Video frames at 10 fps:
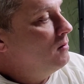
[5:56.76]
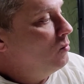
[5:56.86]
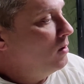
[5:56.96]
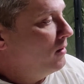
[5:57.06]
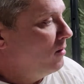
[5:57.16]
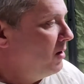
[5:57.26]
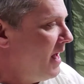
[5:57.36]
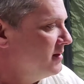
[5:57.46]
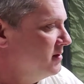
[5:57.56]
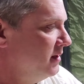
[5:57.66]
one of their
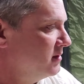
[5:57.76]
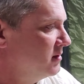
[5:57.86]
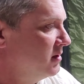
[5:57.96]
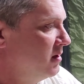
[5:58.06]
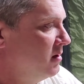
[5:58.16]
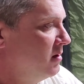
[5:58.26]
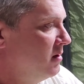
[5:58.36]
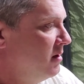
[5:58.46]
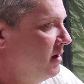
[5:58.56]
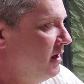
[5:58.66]
plastics,
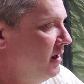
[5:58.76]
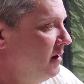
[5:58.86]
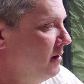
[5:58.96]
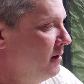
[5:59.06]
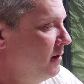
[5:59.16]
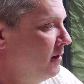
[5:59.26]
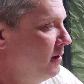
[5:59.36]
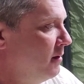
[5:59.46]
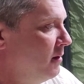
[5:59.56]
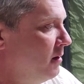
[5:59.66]
and
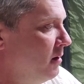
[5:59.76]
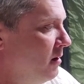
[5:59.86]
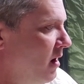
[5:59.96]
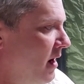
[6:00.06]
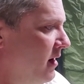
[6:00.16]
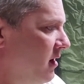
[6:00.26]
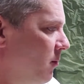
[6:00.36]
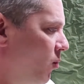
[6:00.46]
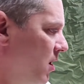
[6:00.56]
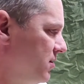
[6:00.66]
I ended up
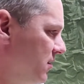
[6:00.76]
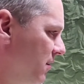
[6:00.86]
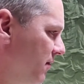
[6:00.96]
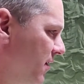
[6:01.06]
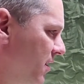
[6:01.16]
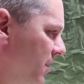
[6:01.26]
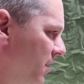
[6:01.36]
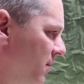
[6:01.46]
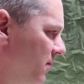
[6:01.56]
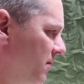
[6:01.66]
watching the
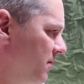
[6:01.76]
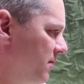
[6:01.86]
video,